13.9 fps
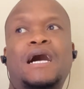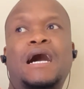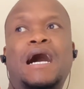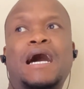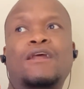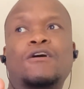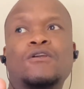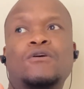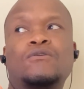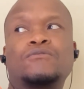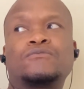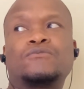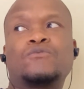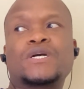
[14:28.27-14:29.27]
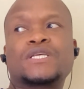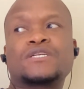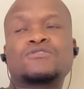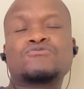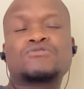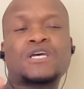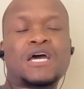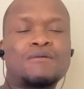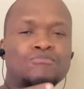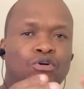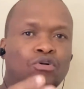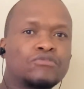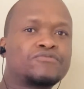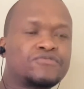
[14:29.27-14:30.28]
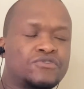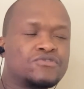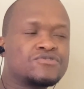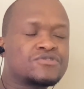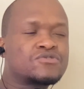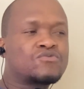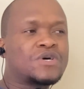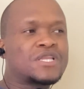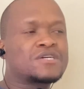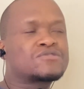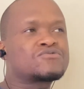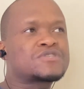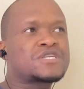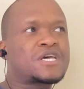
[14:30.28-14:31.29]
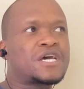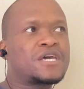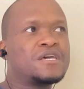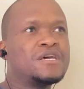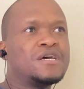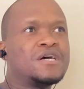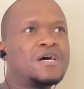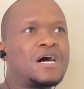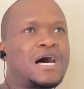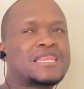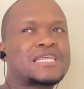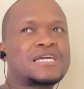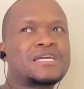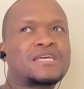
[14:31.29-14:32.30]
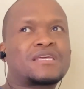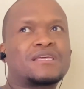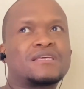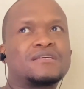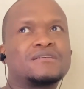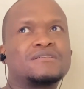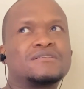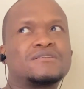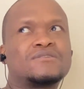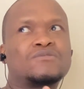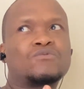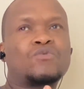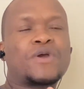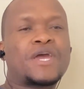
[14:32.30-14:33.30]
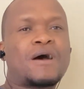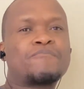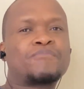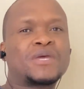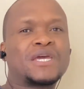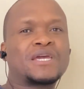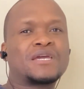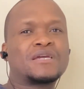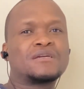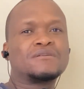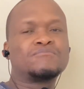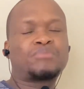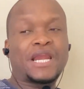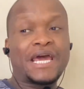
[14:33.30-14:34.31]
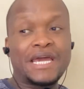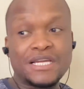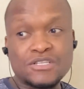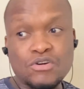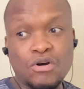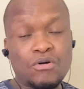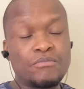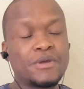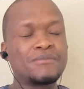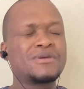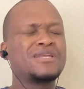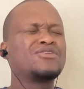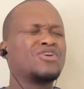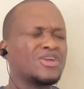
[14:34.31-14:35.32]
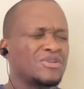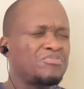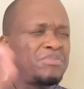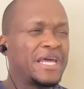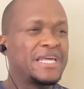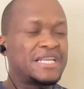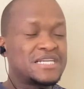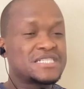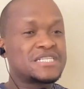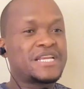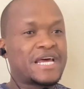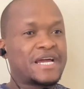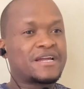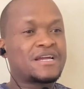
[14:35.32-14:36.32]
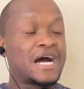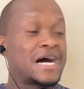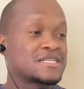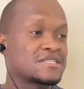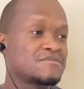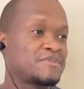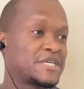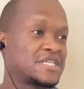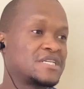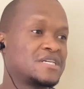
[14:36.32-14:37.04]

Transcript: I don't know whether to say I'm confused, whether to say I think we are being played, or maybe not played as in like us, but